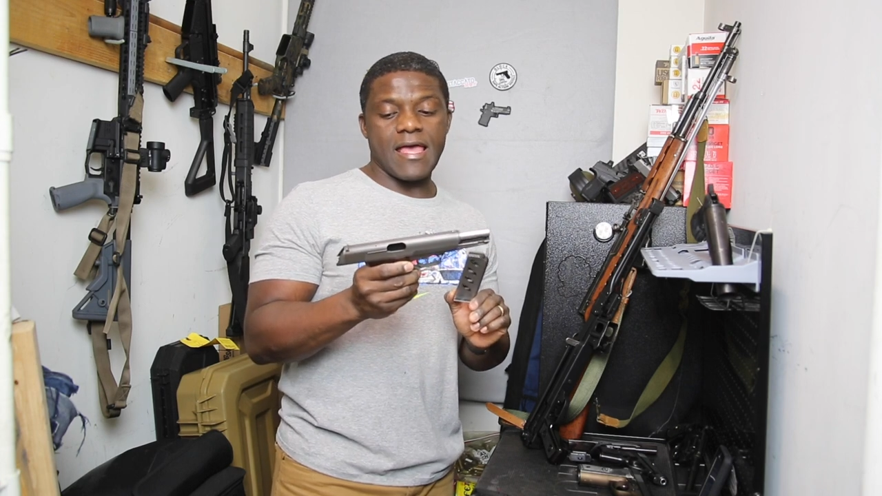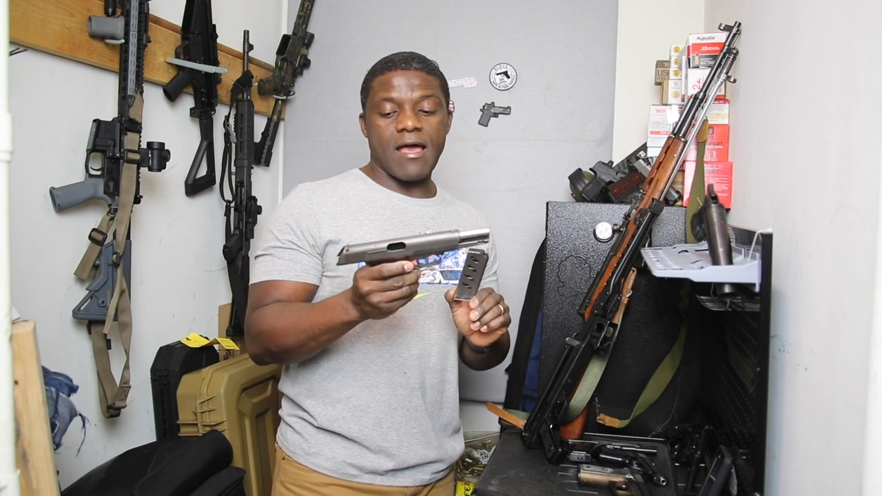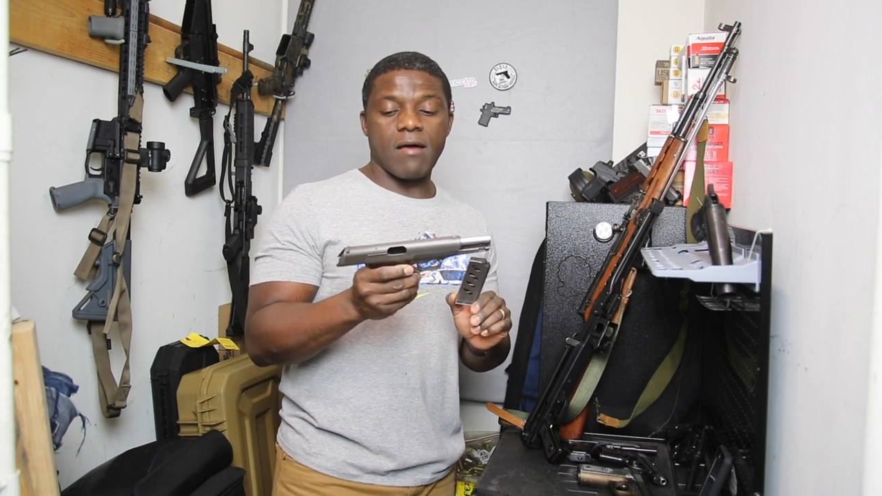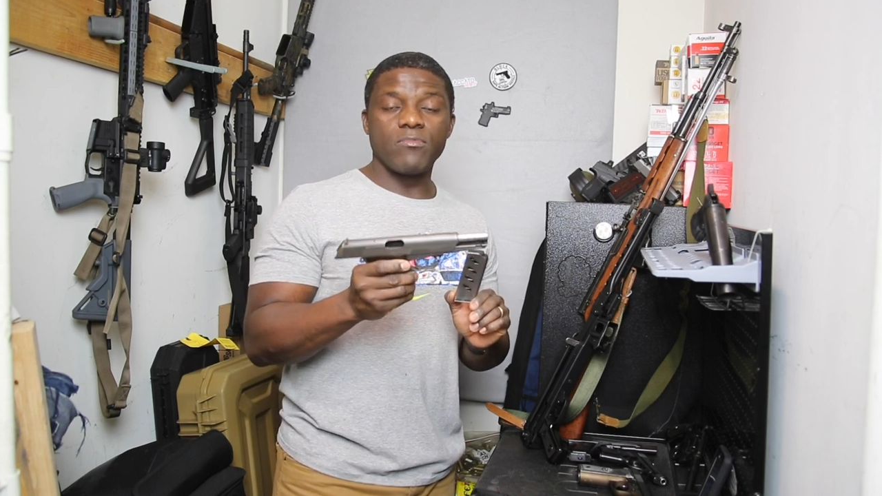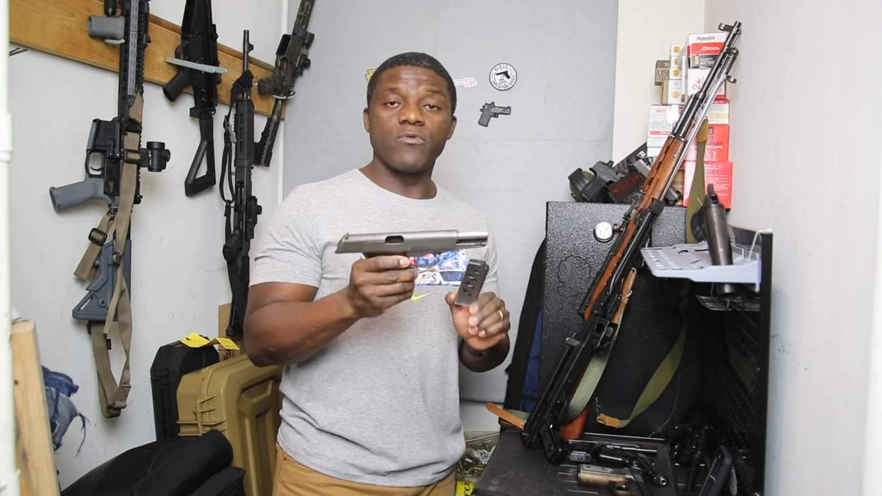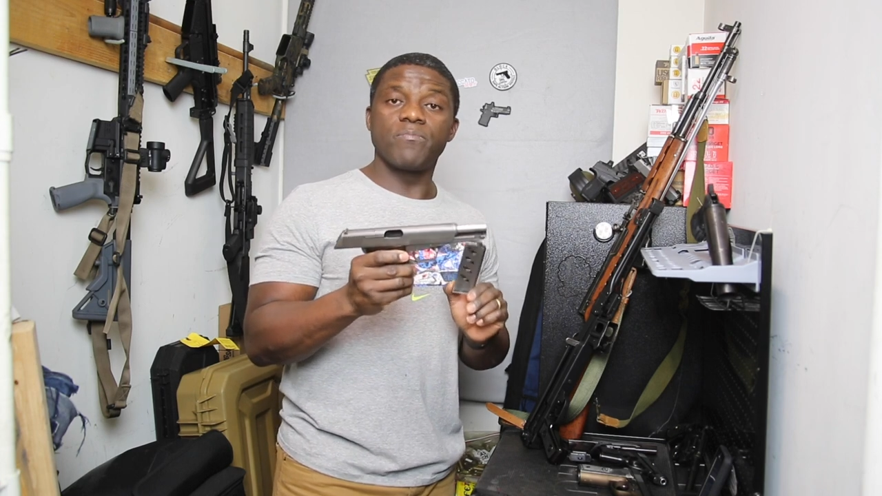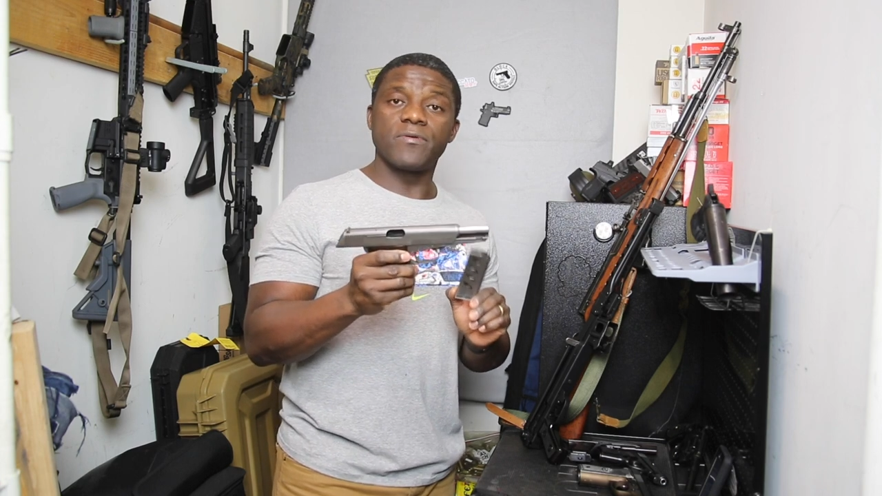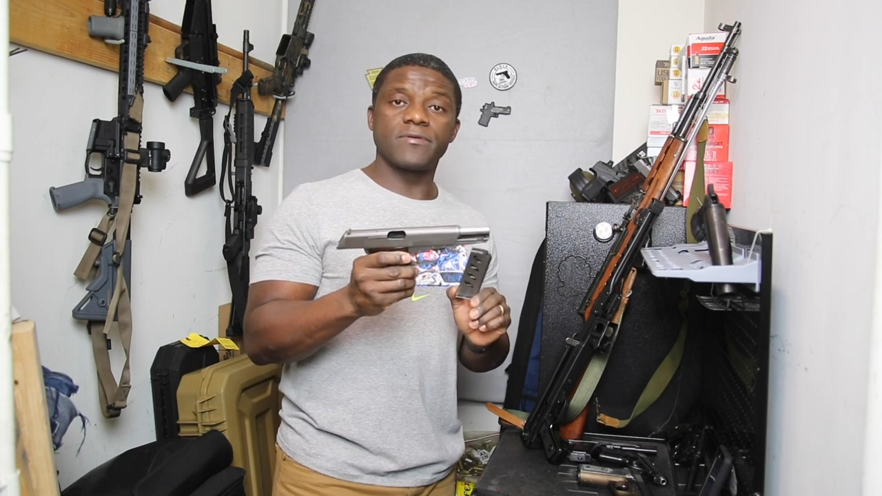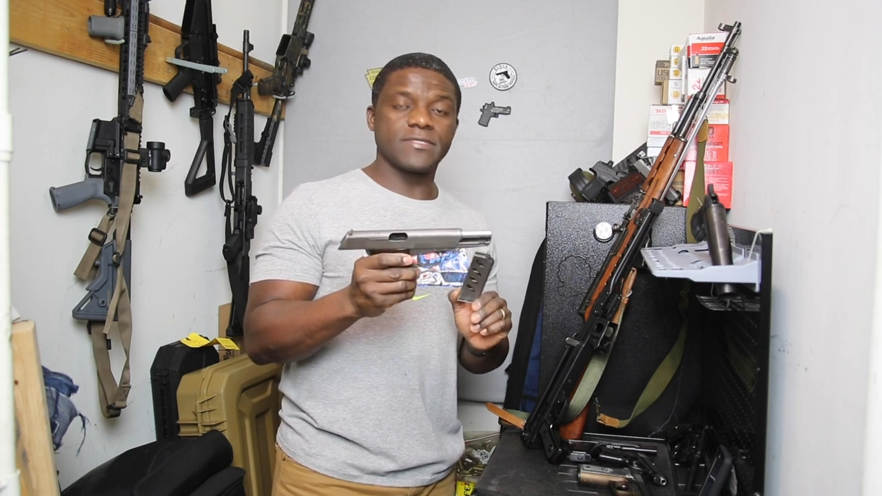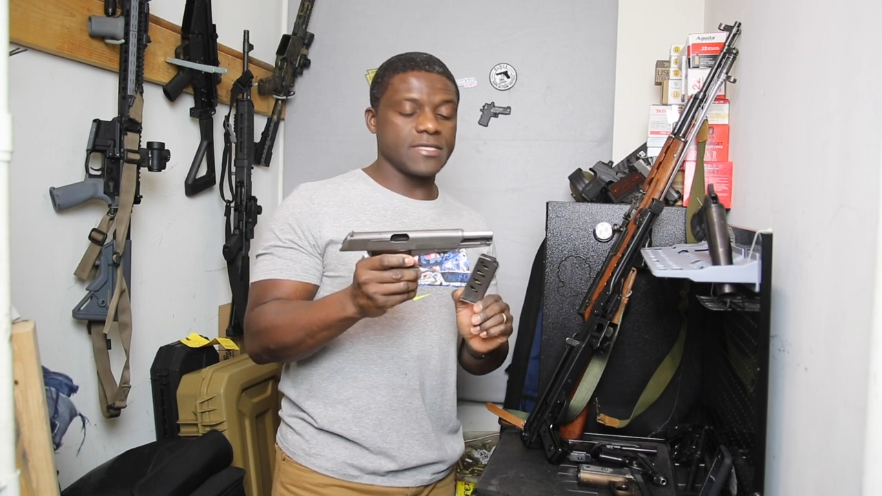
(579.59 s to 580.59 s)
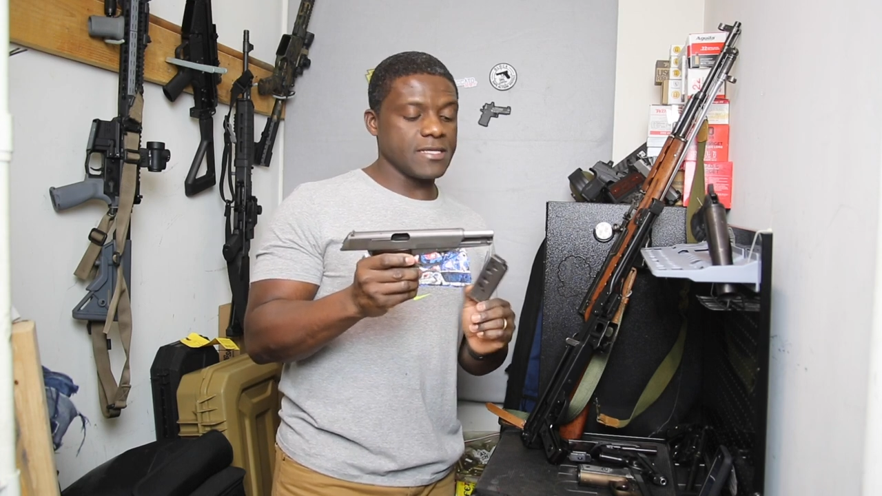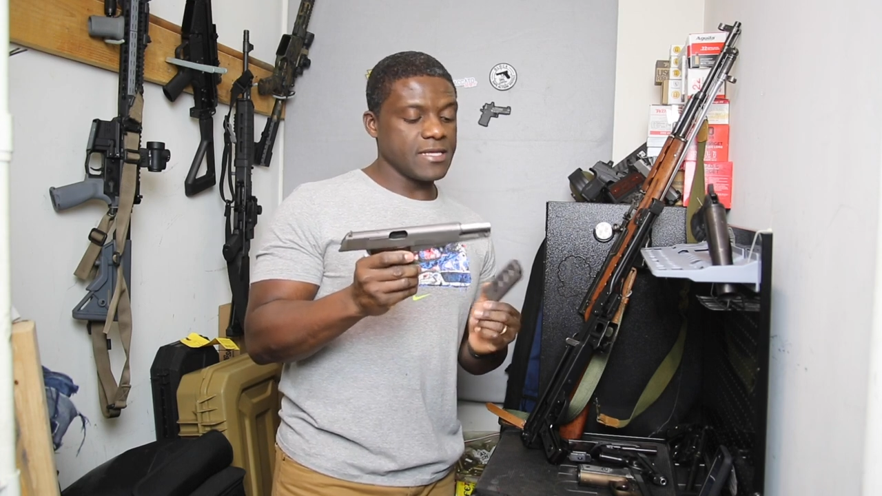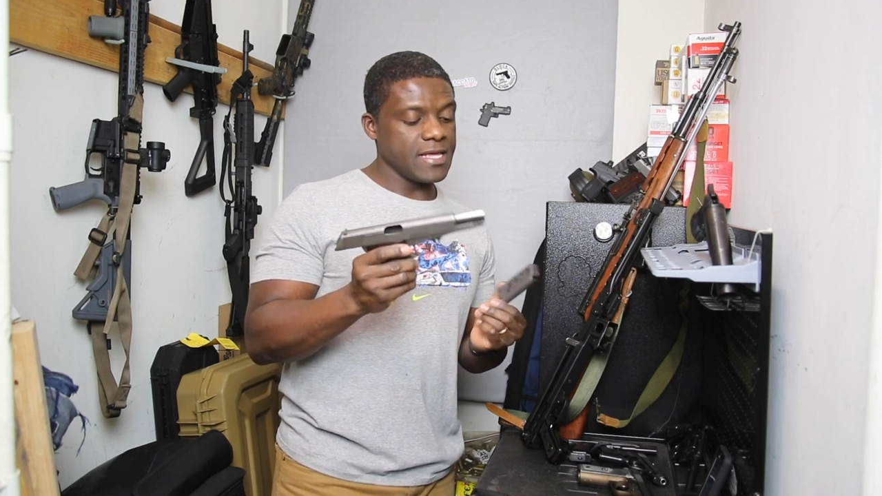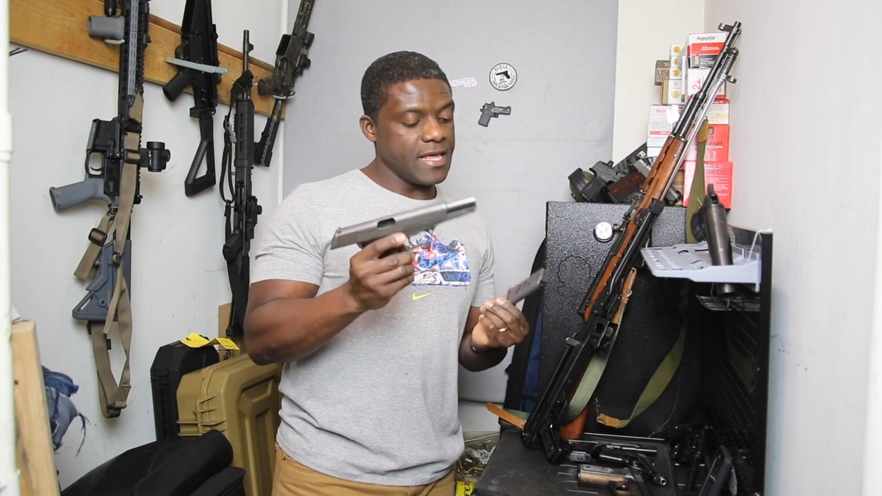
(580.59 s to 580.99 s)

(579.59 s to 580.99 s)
armor piercing,